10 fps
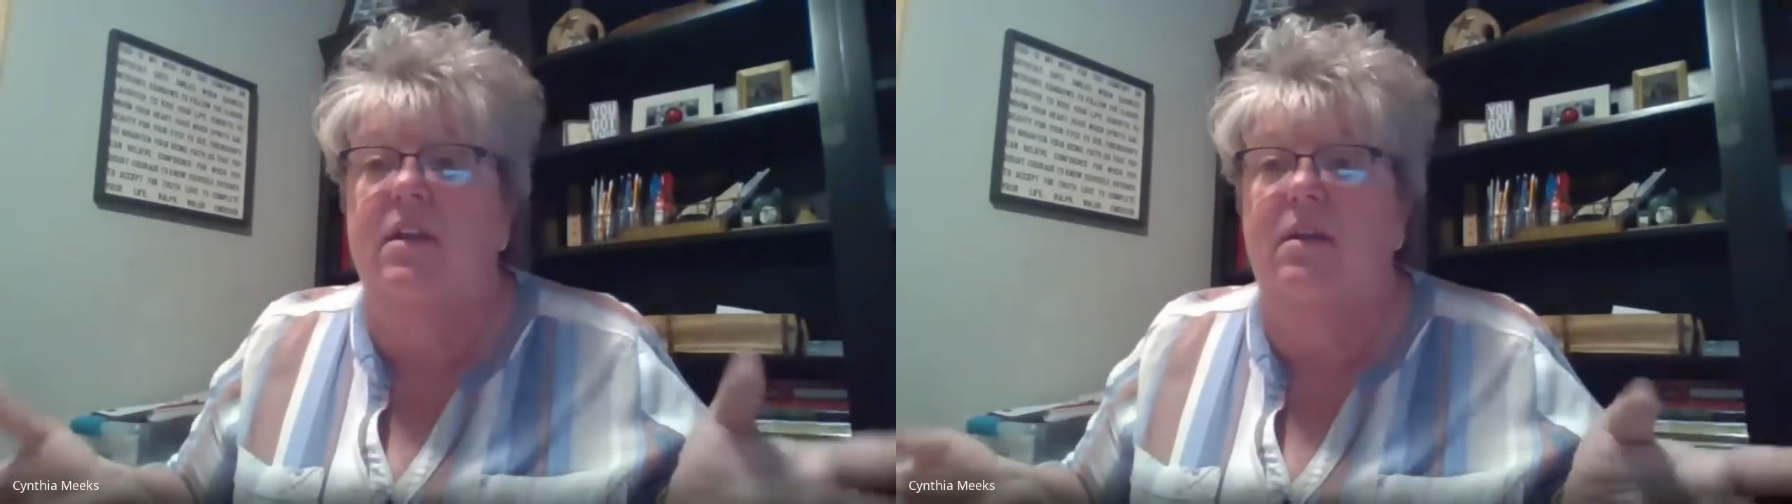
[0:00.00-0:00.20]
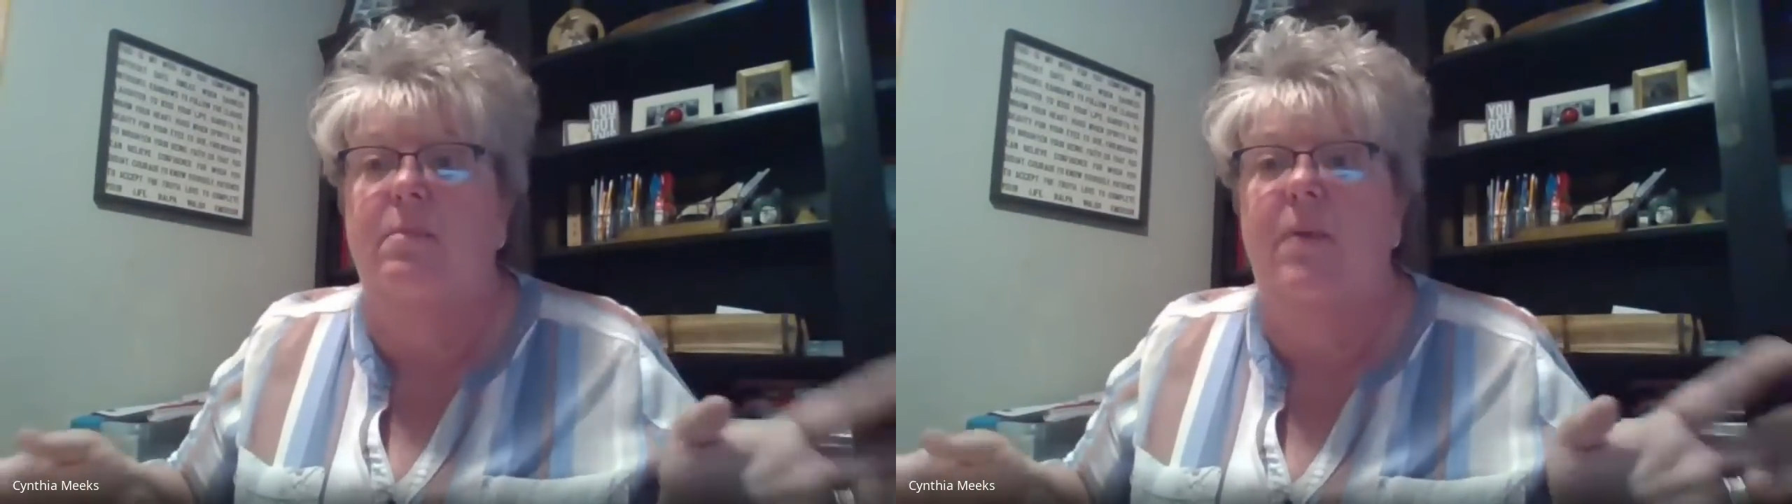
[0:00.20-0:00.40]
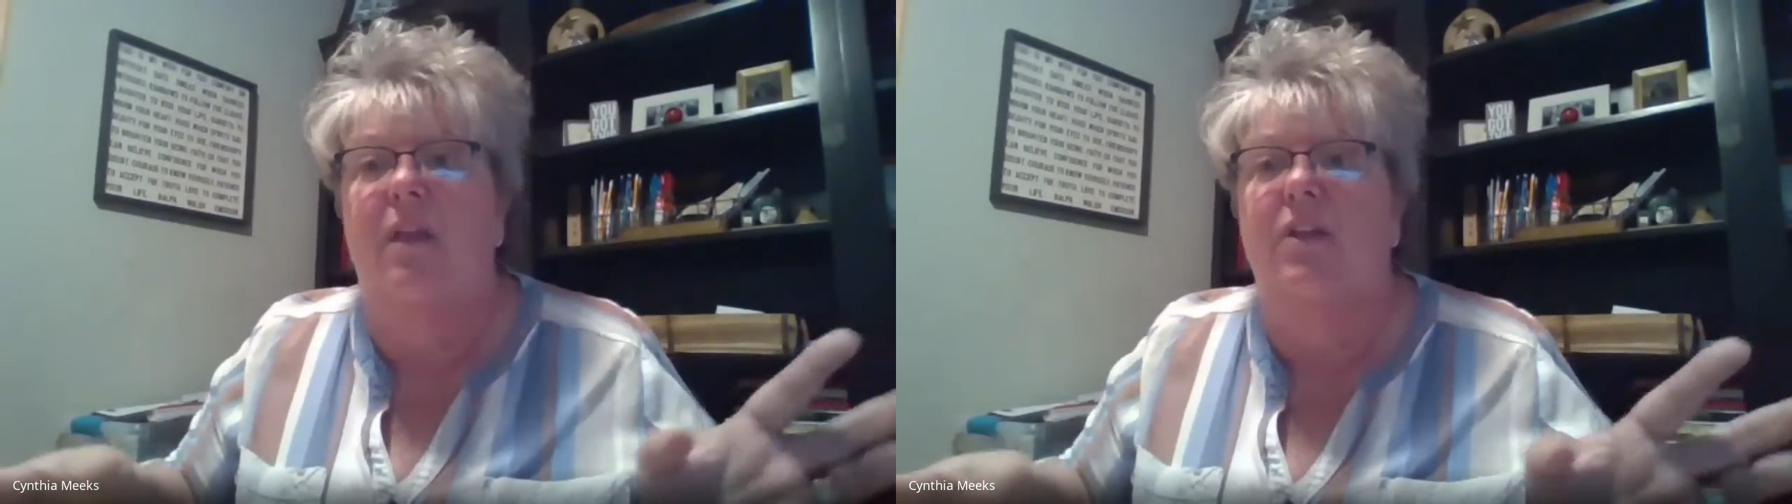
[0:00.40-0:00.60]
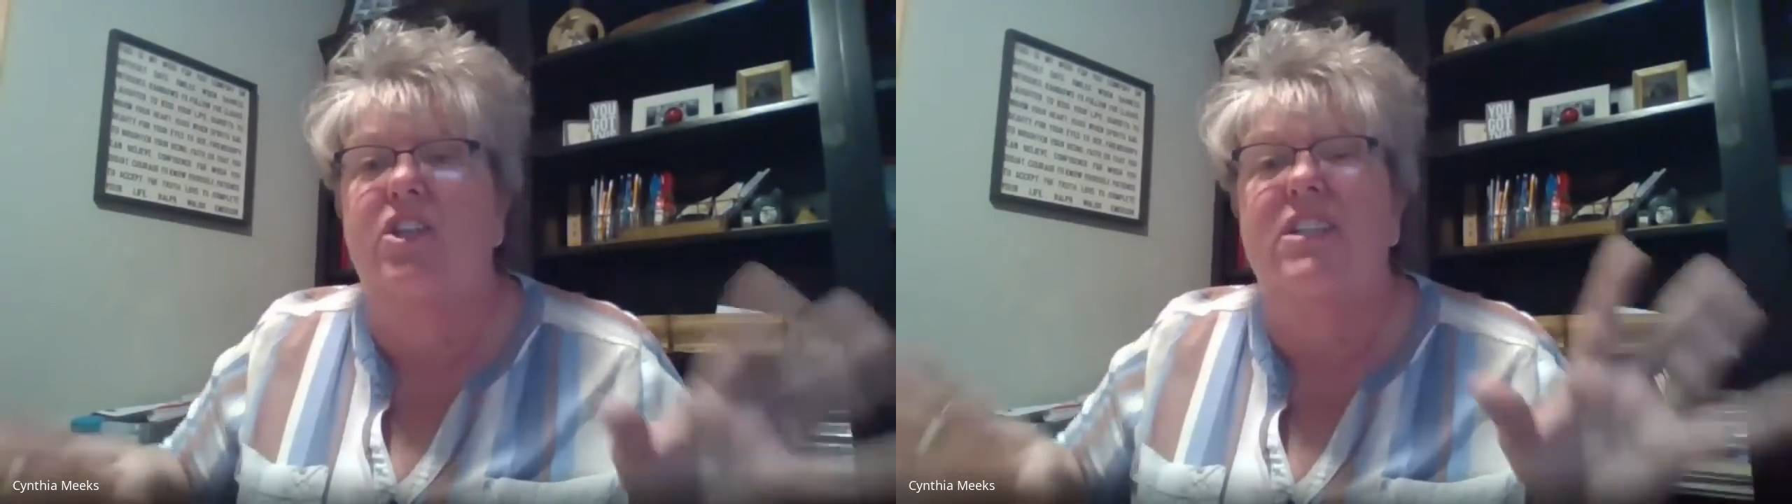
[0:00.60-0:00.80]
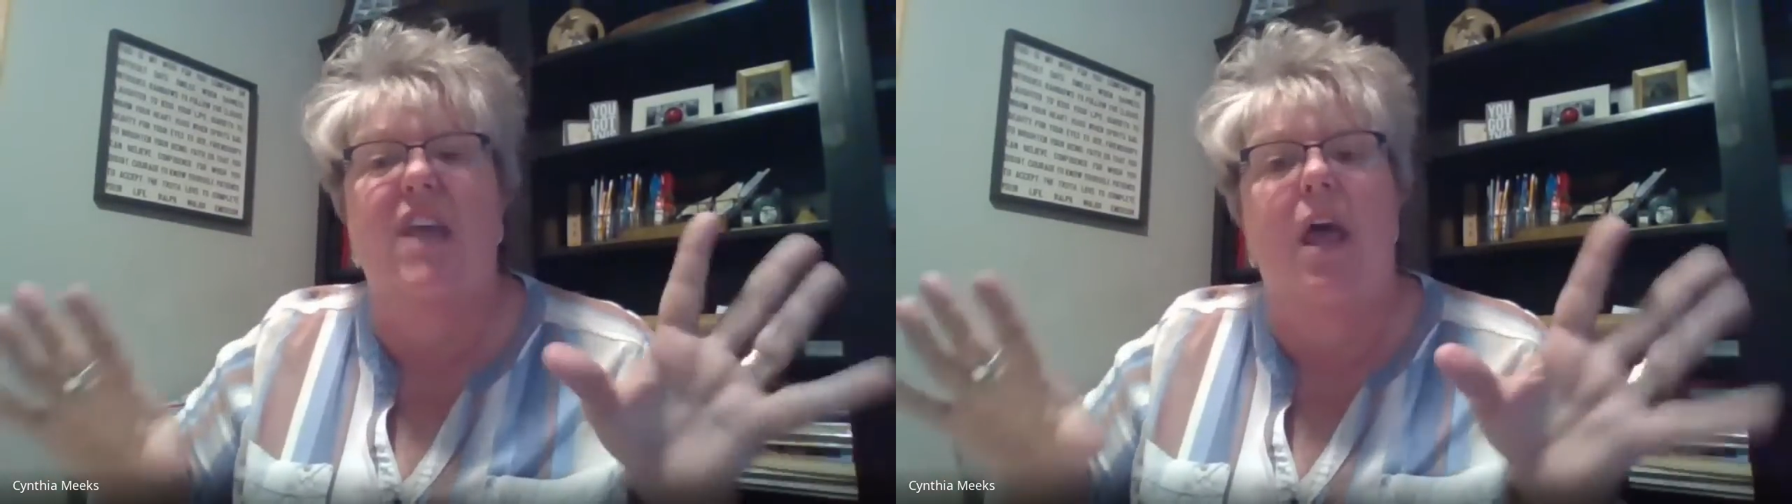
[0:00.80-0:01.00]
a
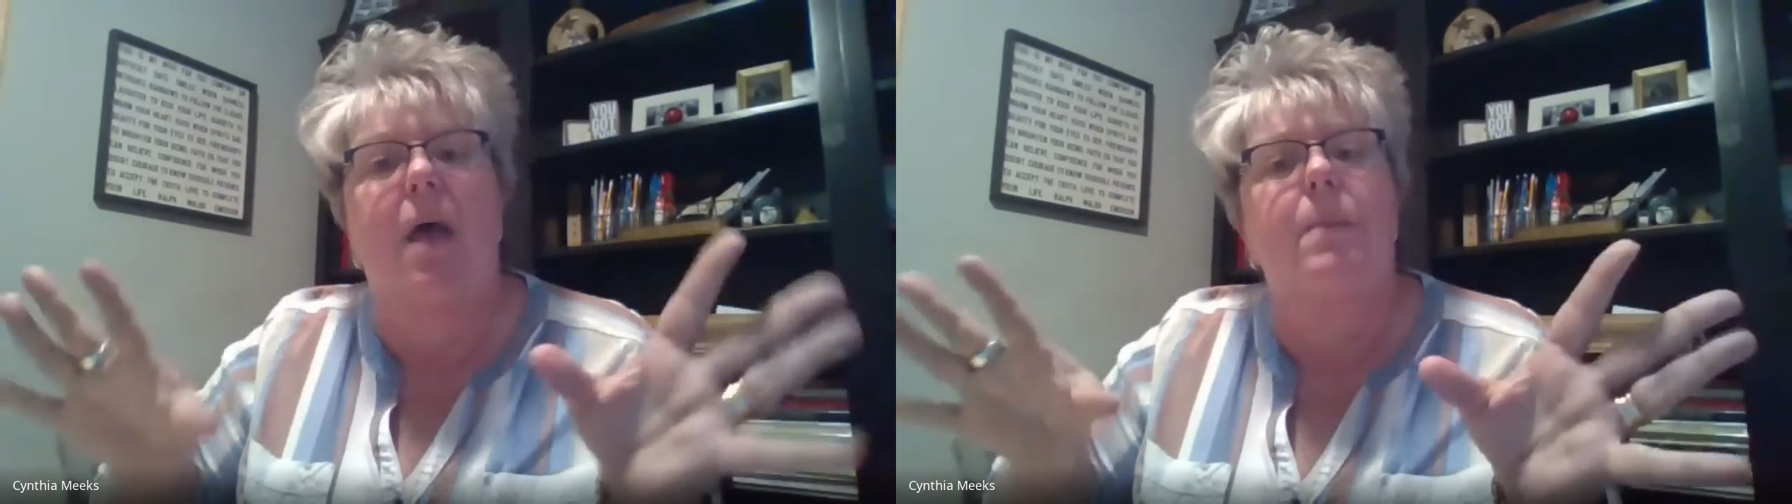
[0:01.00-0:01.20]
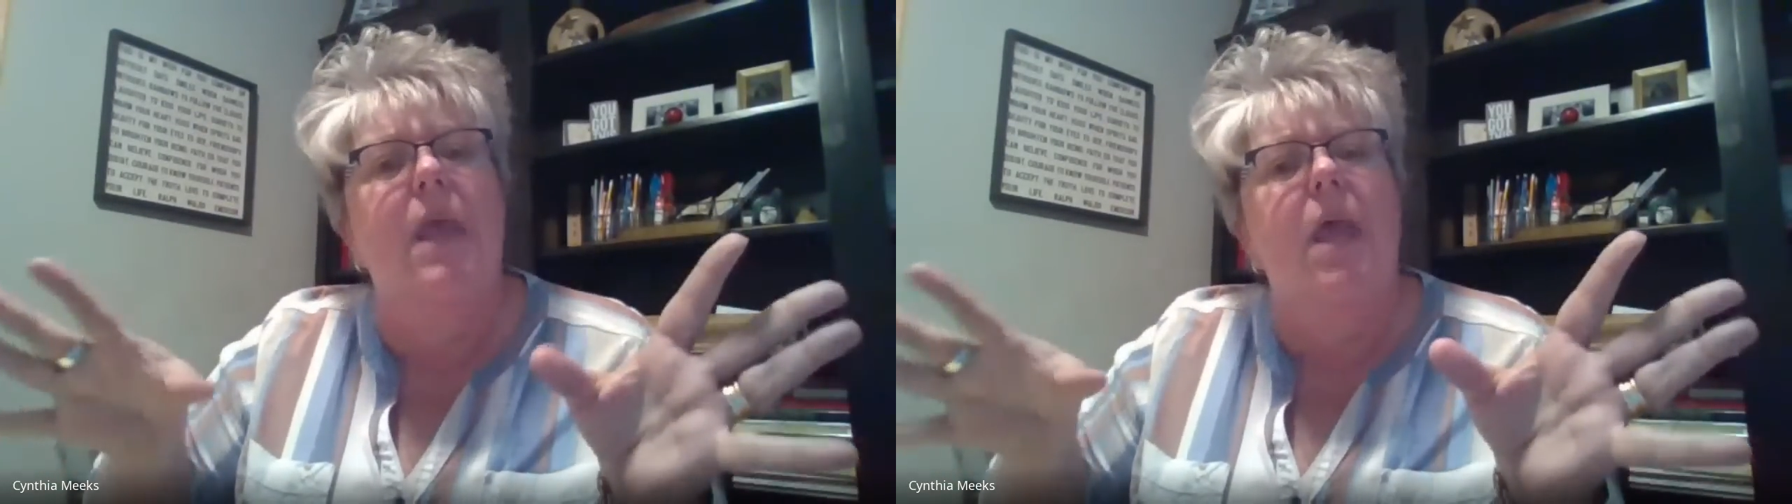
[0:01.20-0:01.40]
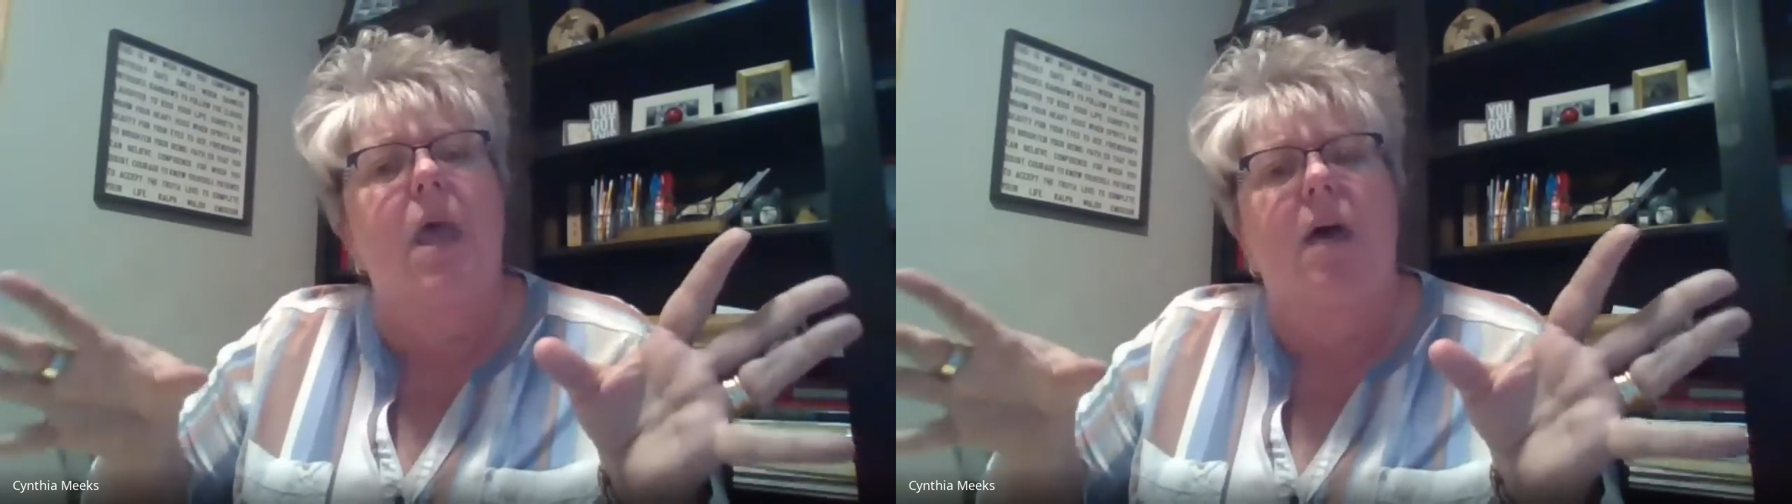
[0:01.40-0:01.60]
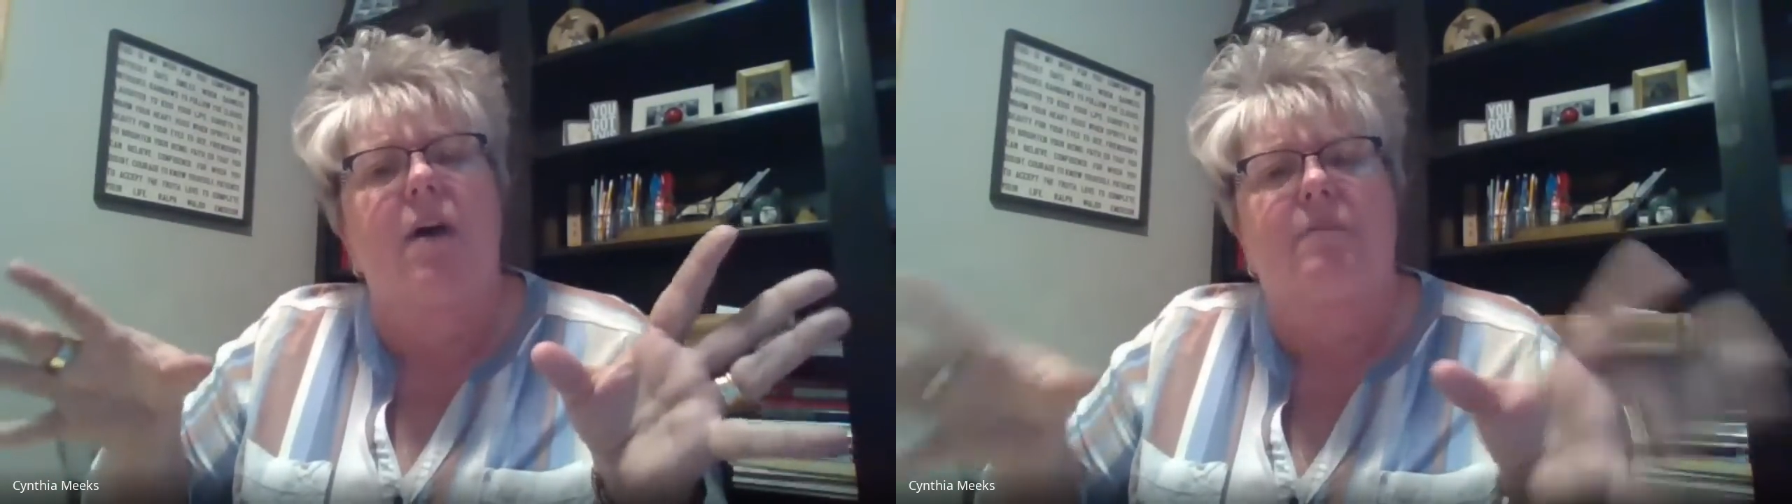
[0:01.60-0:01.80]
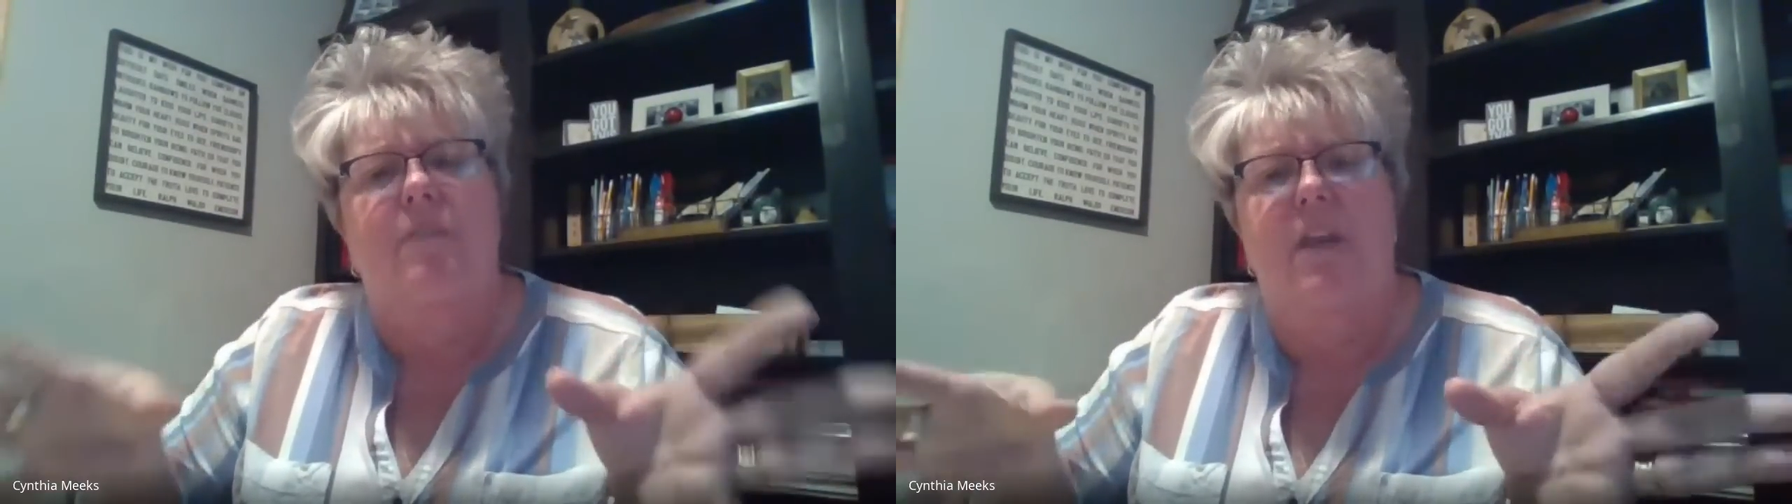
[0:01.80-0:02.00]

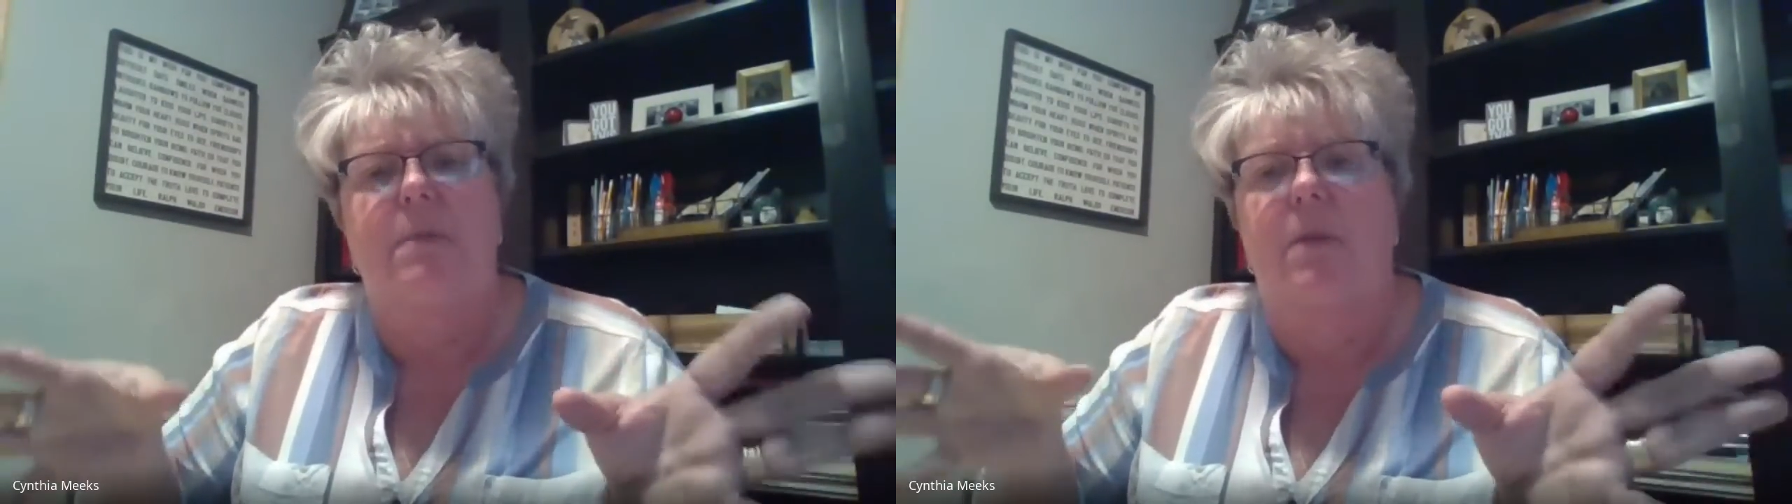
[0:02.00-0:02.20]
phonemic